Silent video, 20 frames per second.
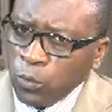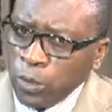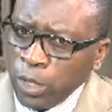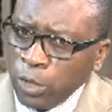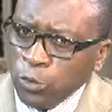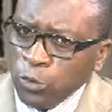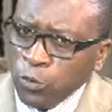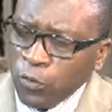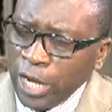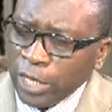well,
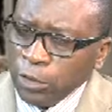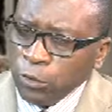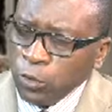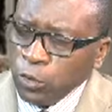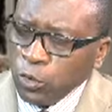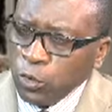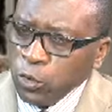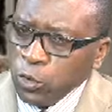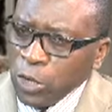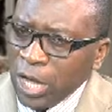you write, you
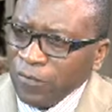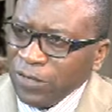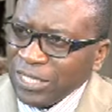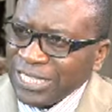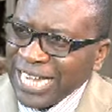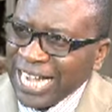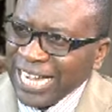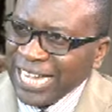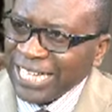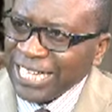know, you have a
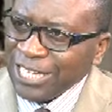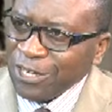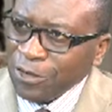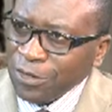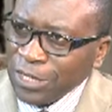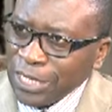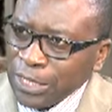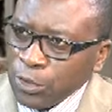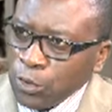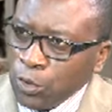targeted
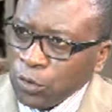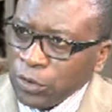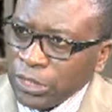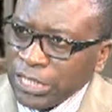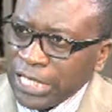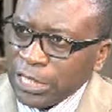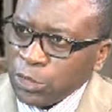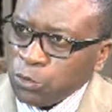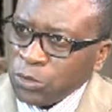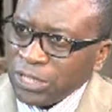
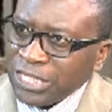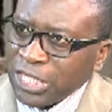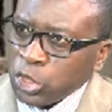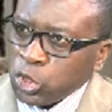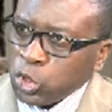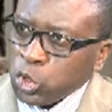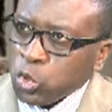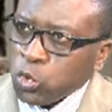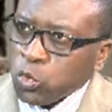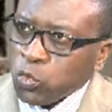audience, which are
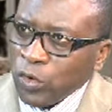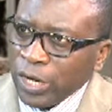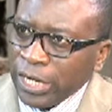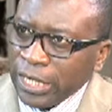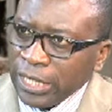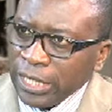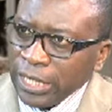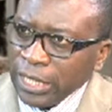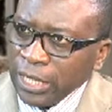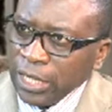children.
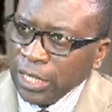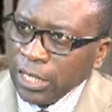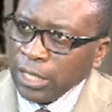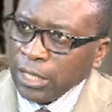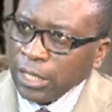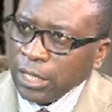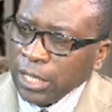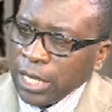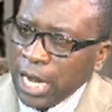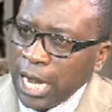
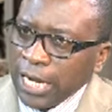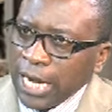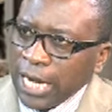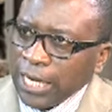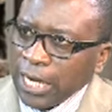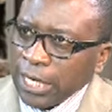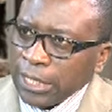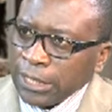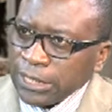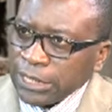Yes. And at
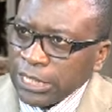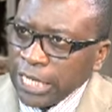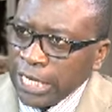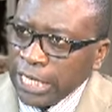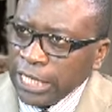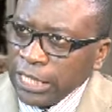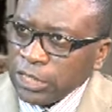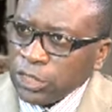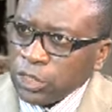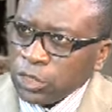that
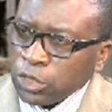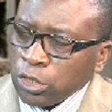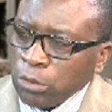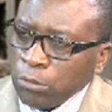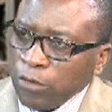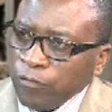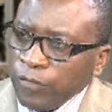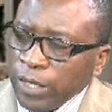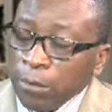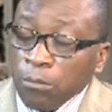stage,
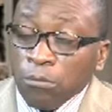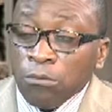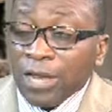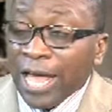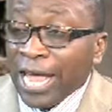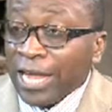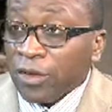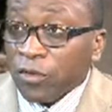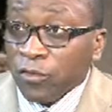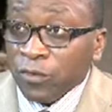some of them
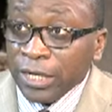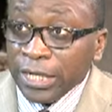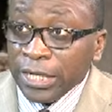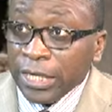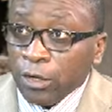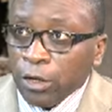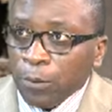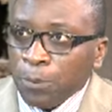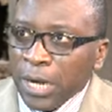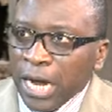like
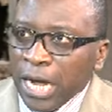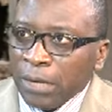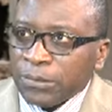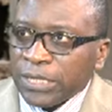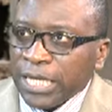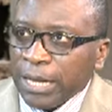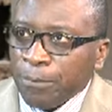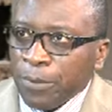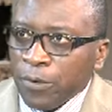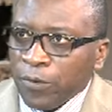reading, or perhaps
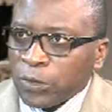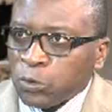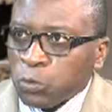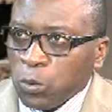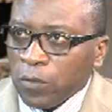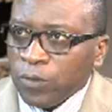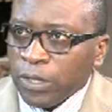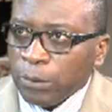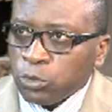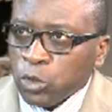their parents
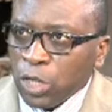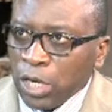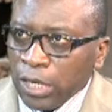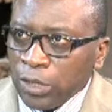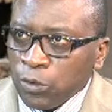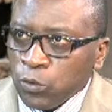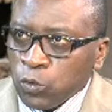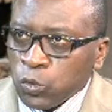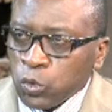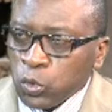want them to,
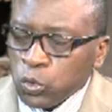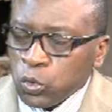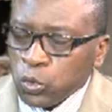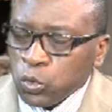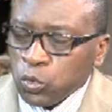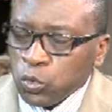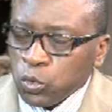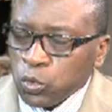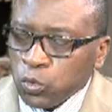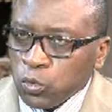to, to,
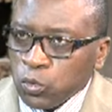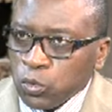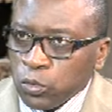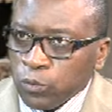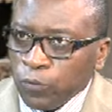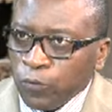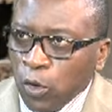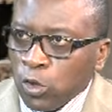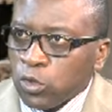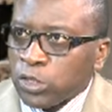to, to
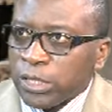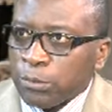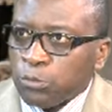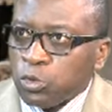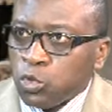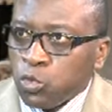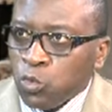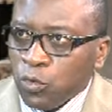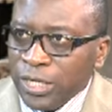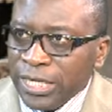force them
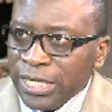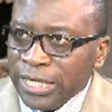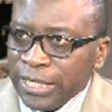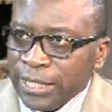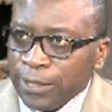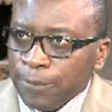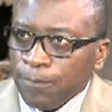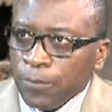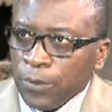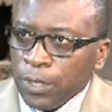to read.
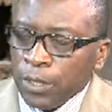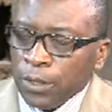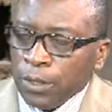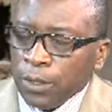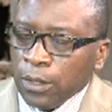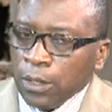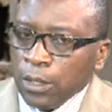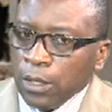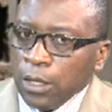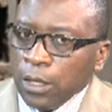
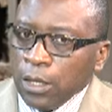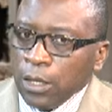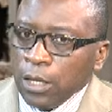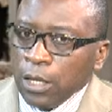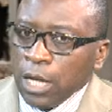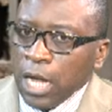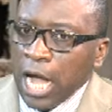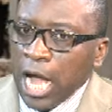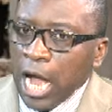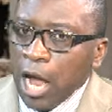Yes.
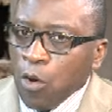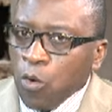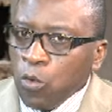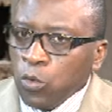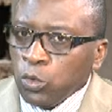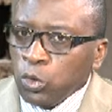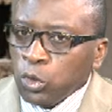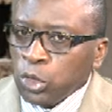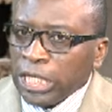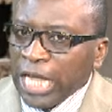
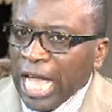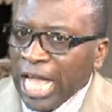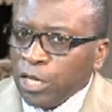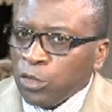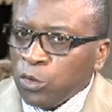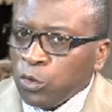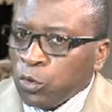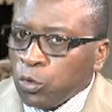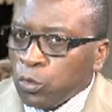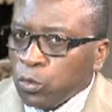How can
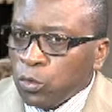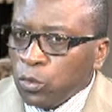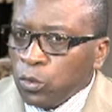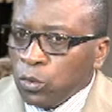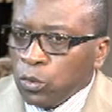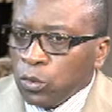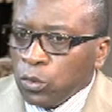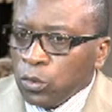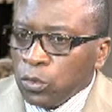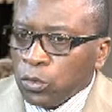
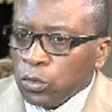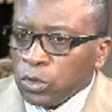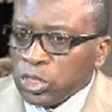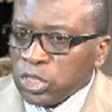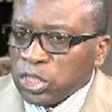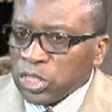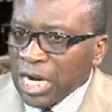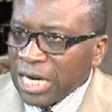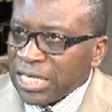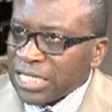you
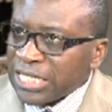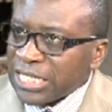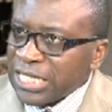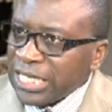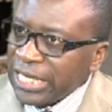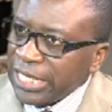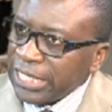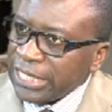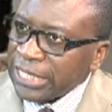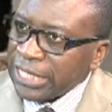
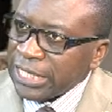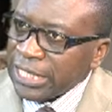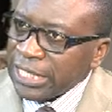translate